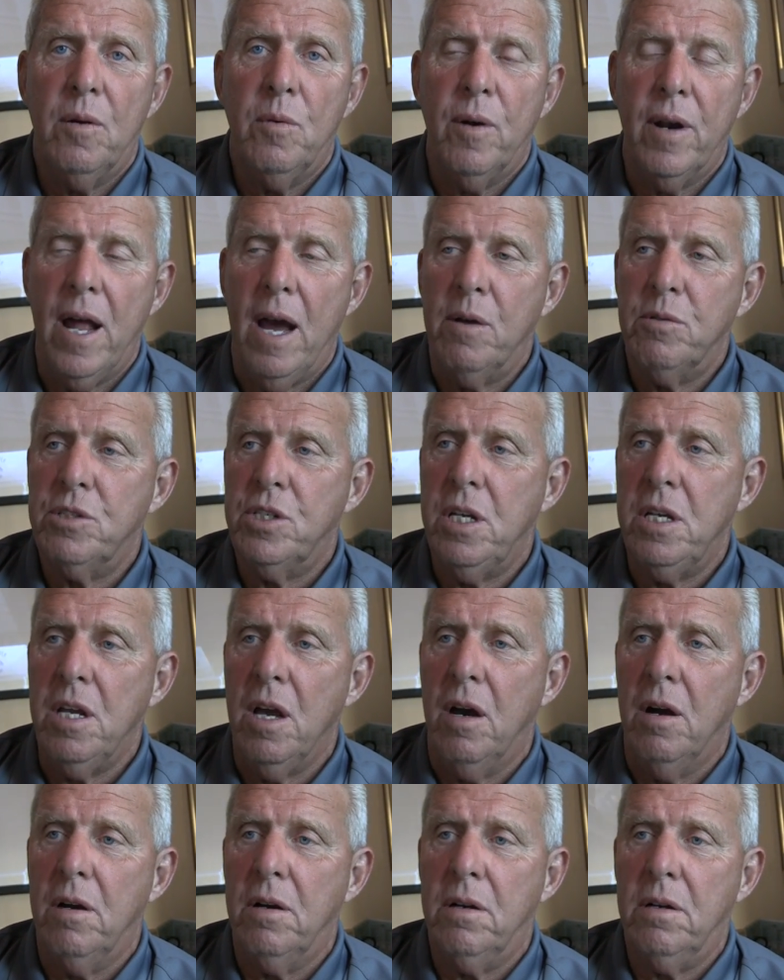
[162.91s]
When I was a
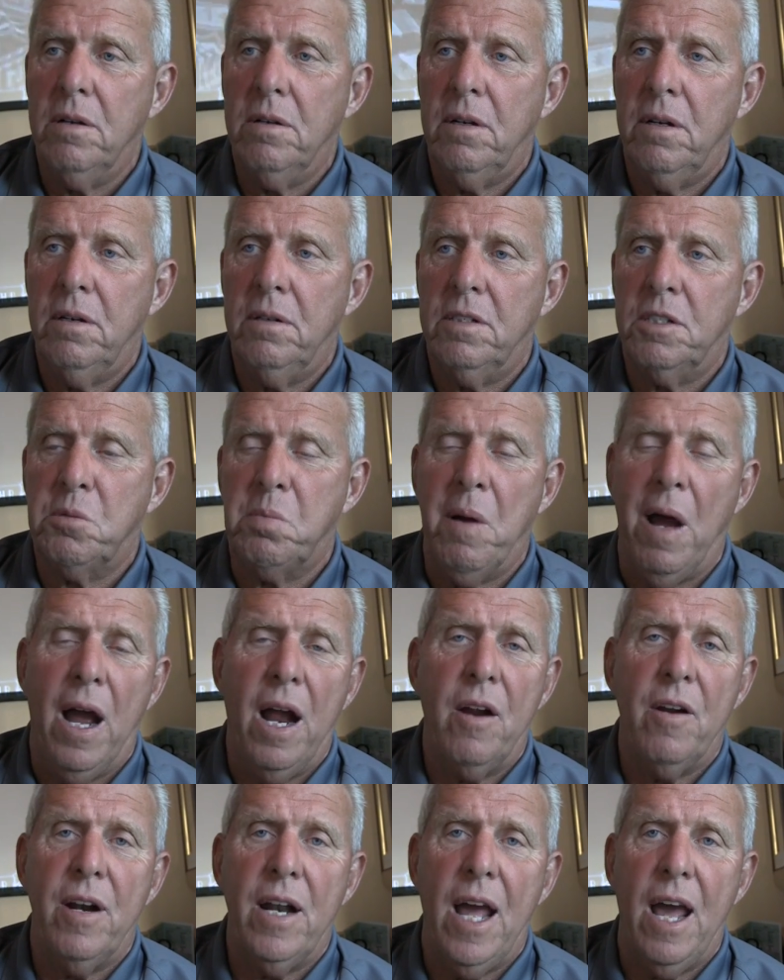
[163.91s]
young,
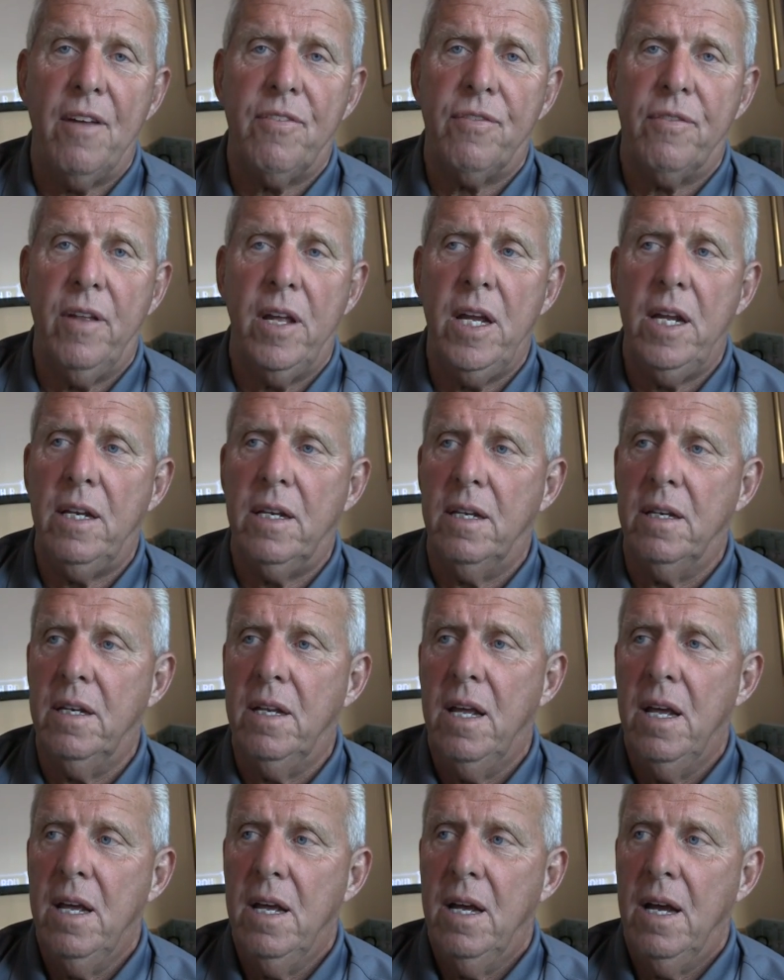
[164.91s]
aspiring athlete,
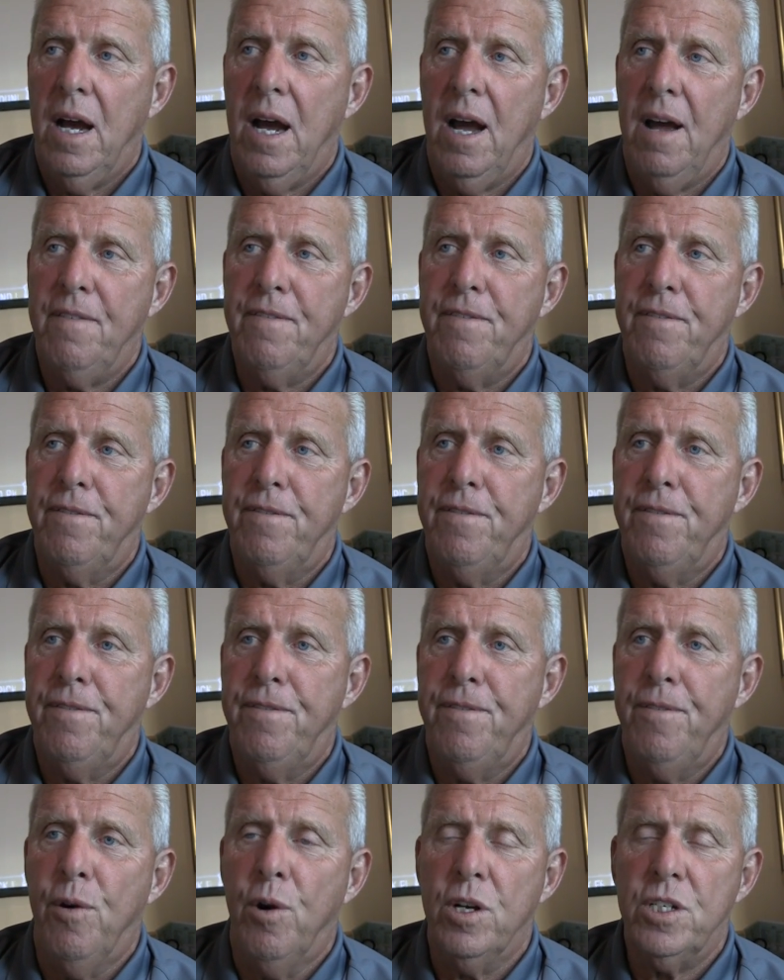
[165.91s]
I
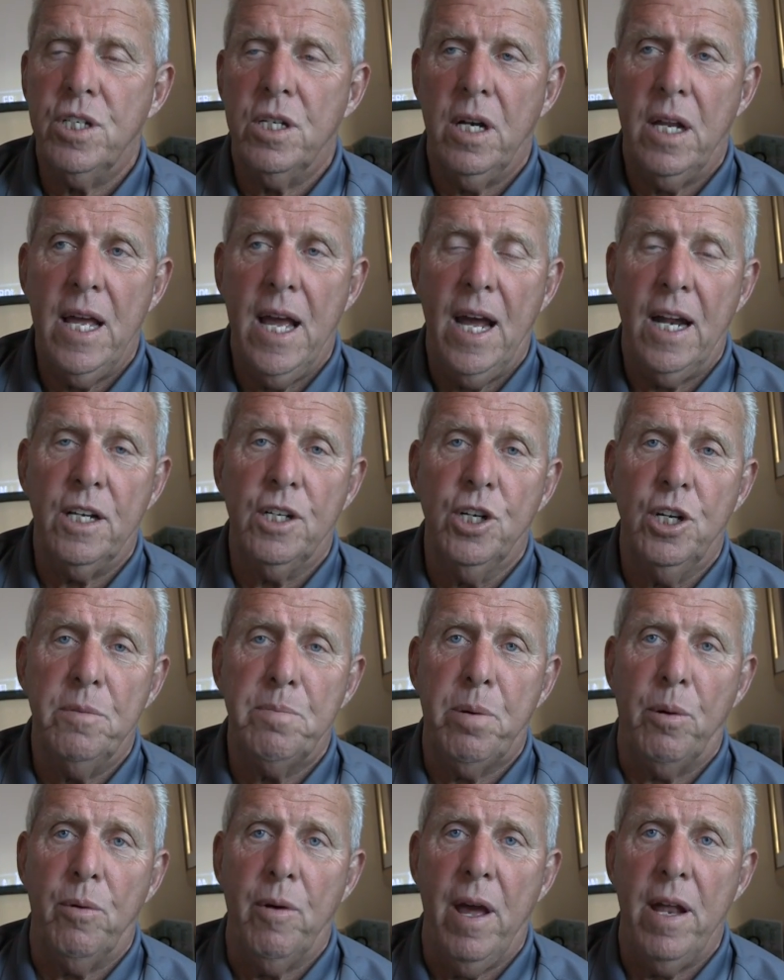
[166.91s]
fortunately had
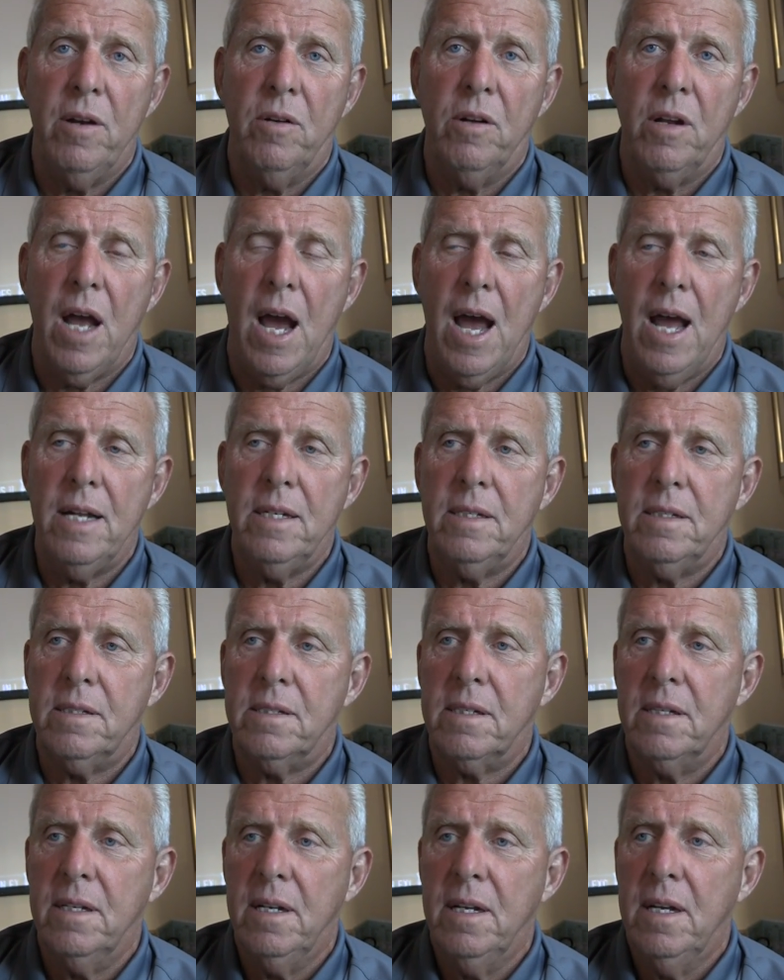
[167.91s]
good parental
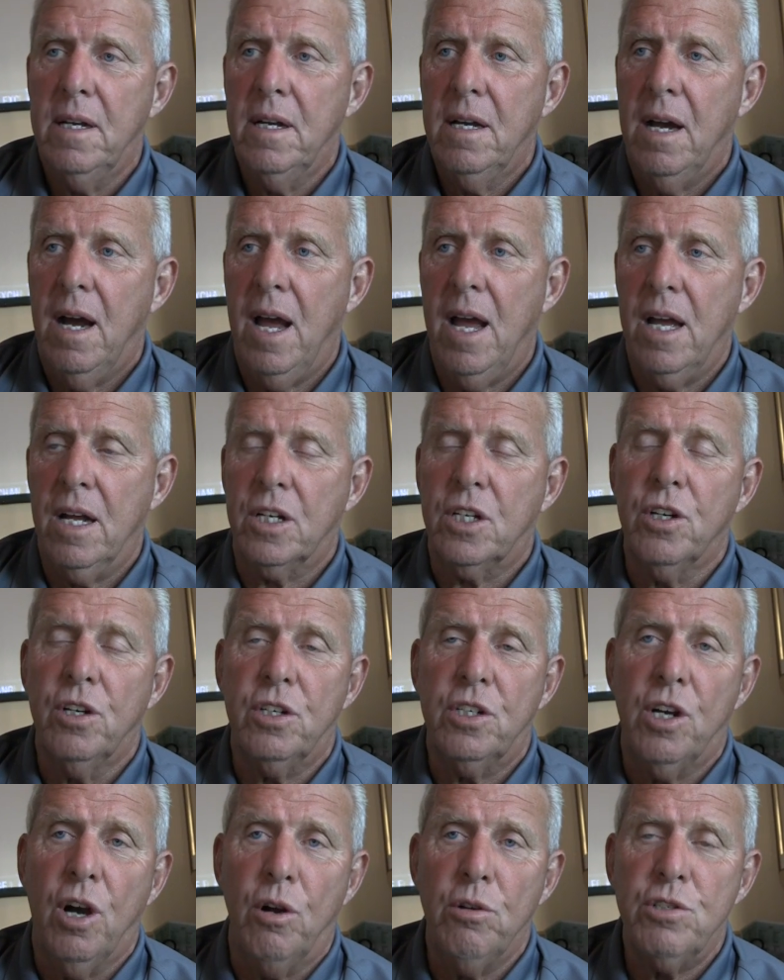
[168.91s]
guidance. I had
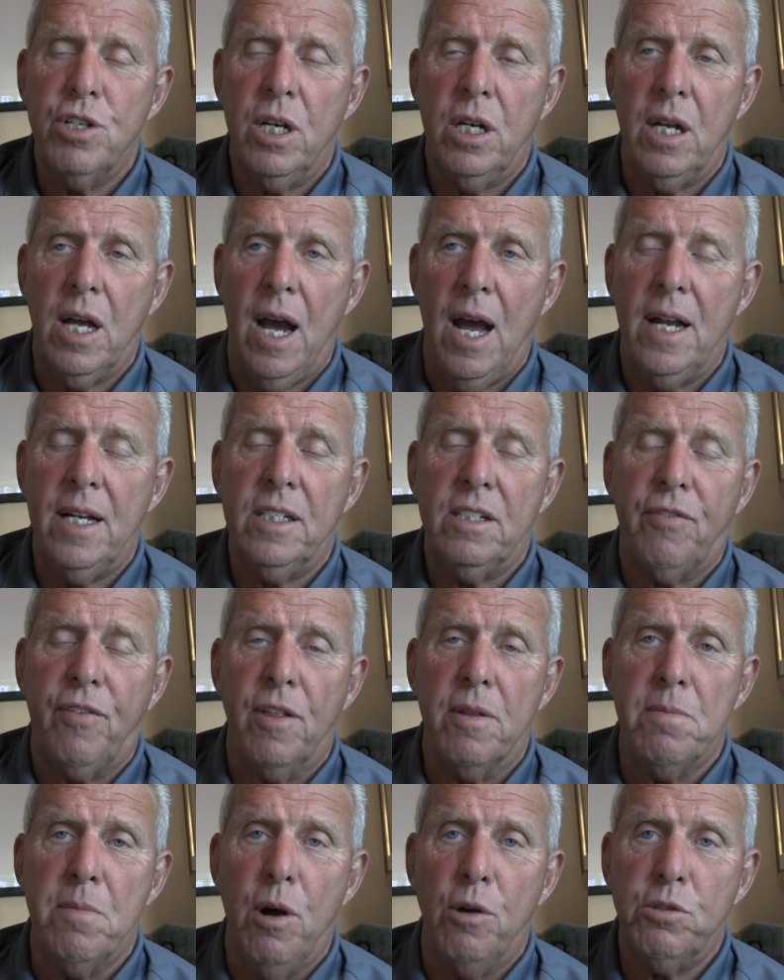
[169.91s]
good coaching guidance
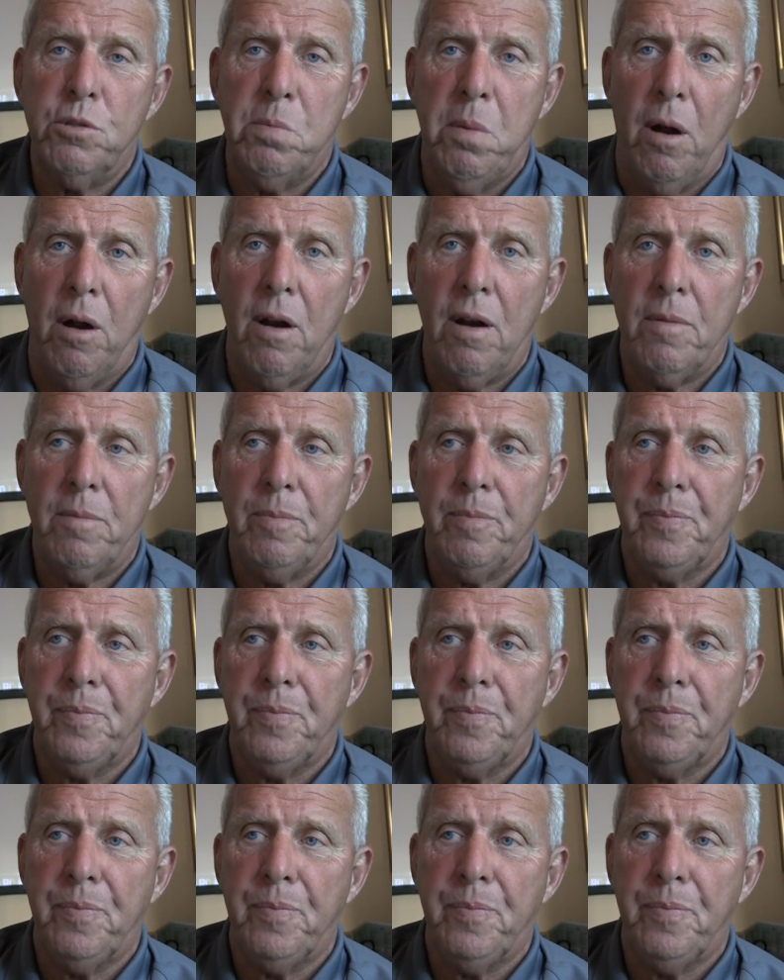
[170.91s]
for the most part